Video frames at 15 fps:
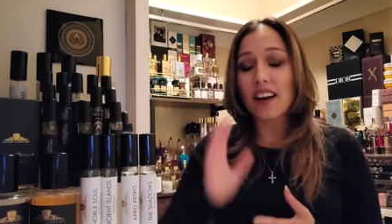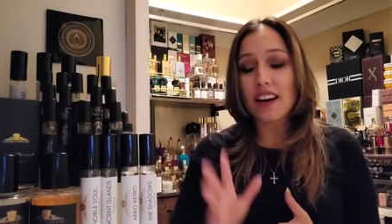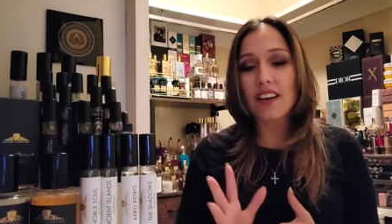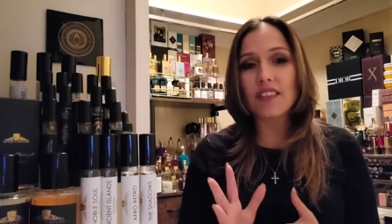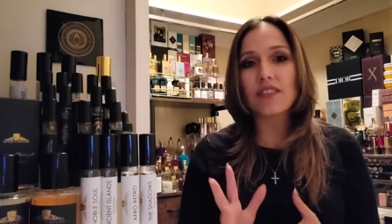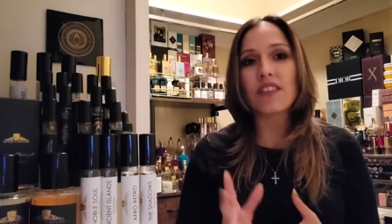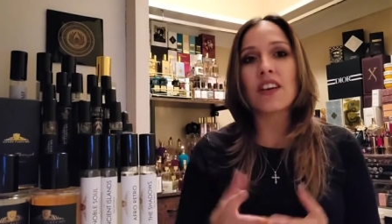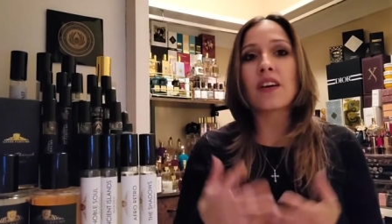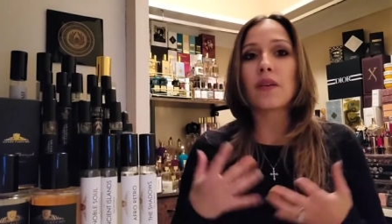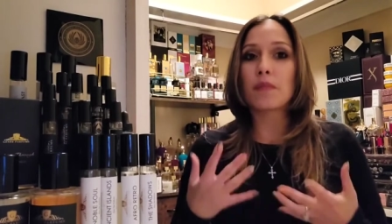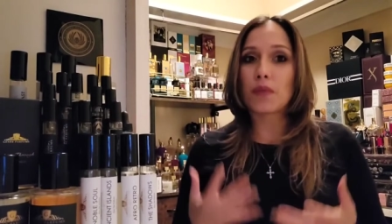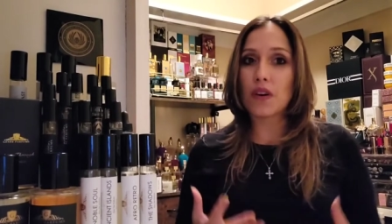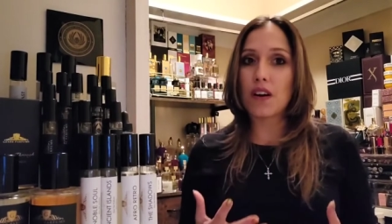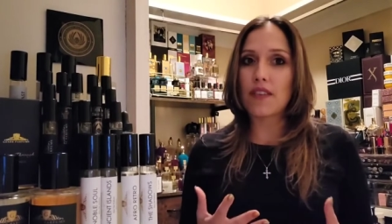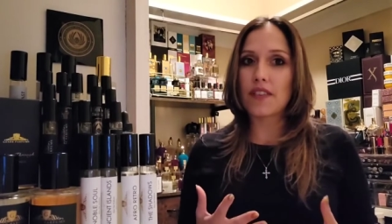of
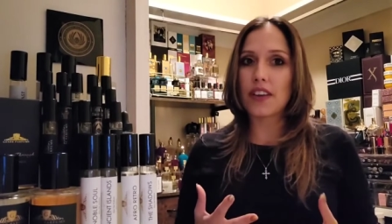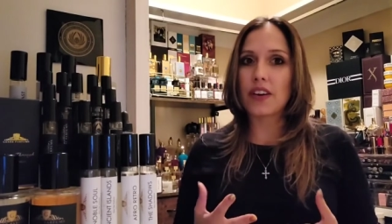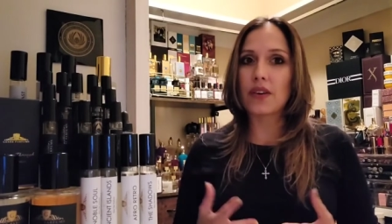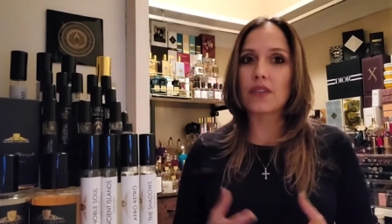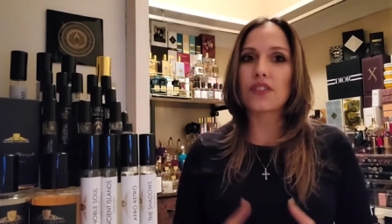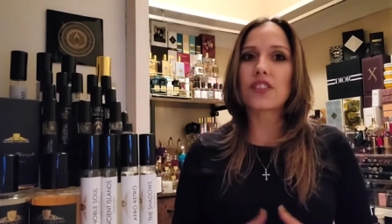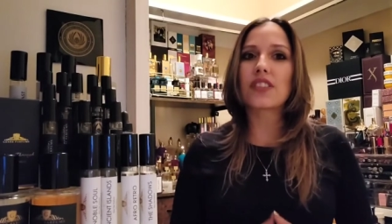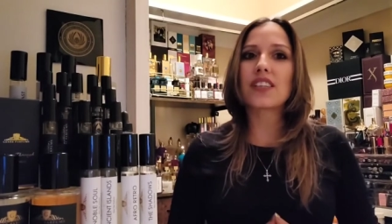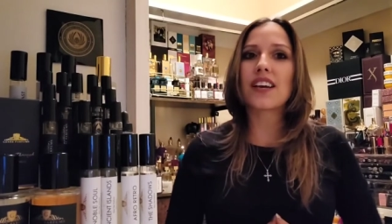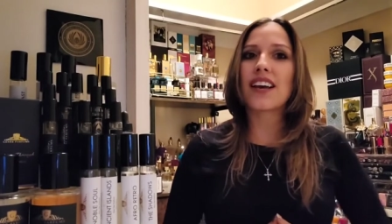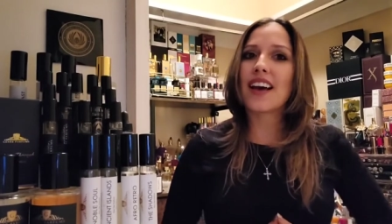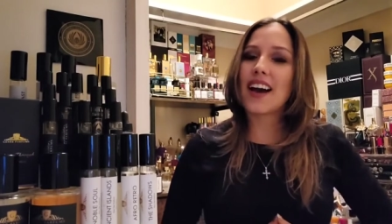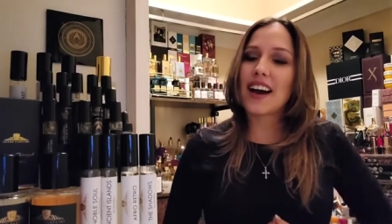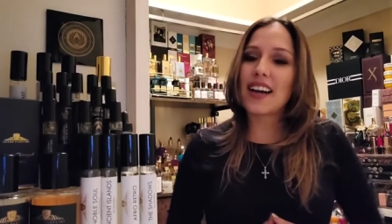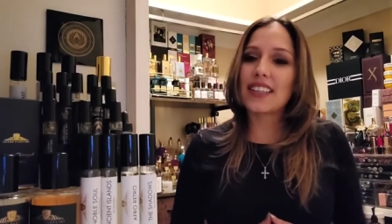Mojave Ghost.
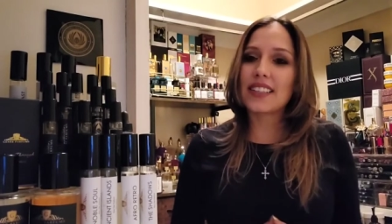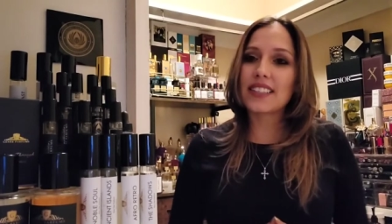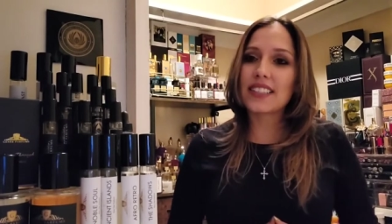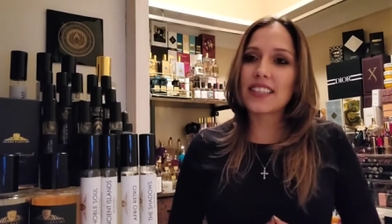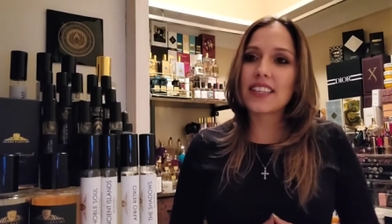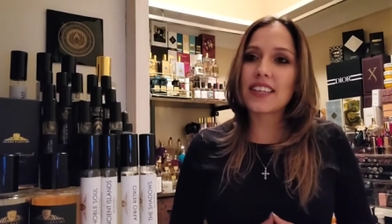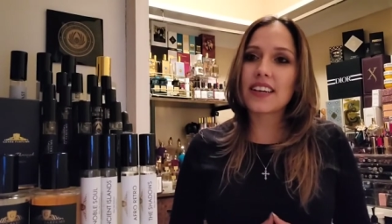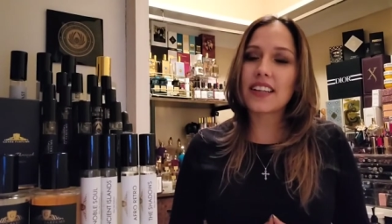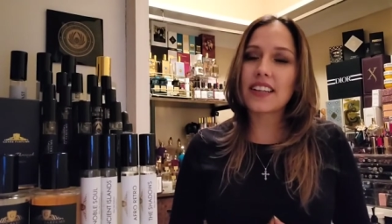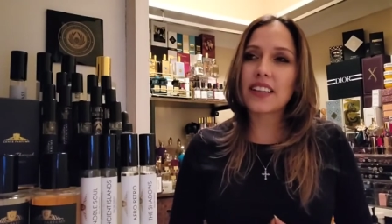I did